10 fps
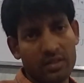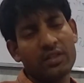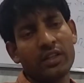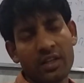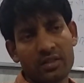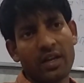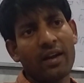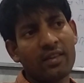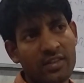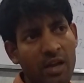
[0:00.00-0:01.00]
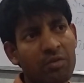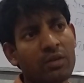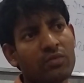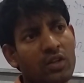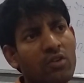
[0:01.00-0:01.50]
cities. At the same
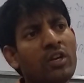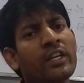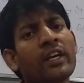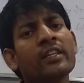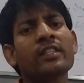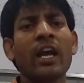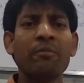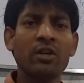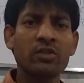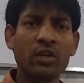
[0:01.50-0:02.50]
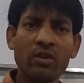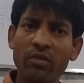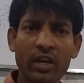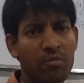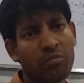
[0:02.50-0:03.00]
time, union territories capitals are
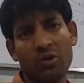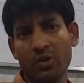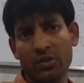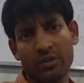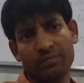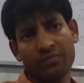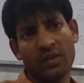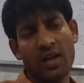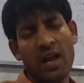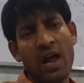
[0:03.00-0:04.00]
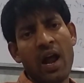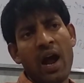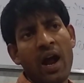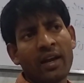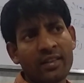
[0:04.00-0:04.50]
very important.
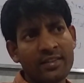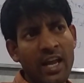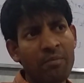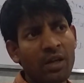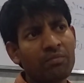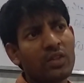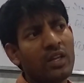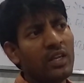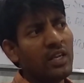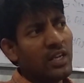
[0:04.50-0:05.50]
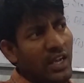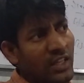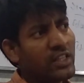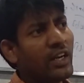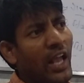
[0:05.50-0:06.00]
And at the same time,
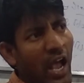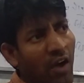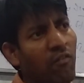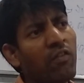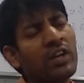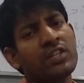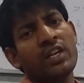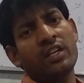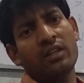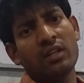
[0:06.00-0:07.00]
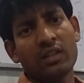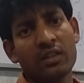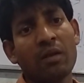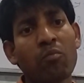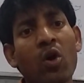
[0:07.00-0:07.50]
each and every
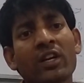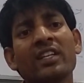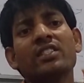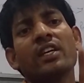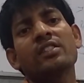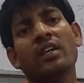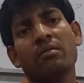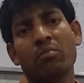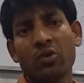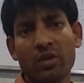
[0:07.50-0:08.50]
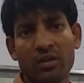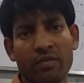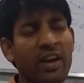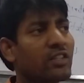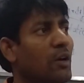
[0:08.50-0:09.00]
state, the bordering states are important.
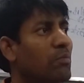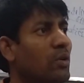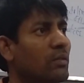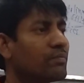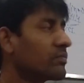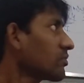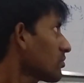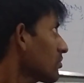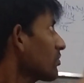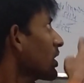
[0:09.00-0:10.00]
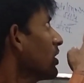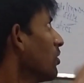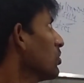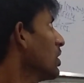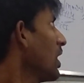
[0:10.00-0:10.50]
For example,
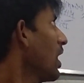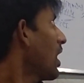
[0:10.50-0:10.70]
now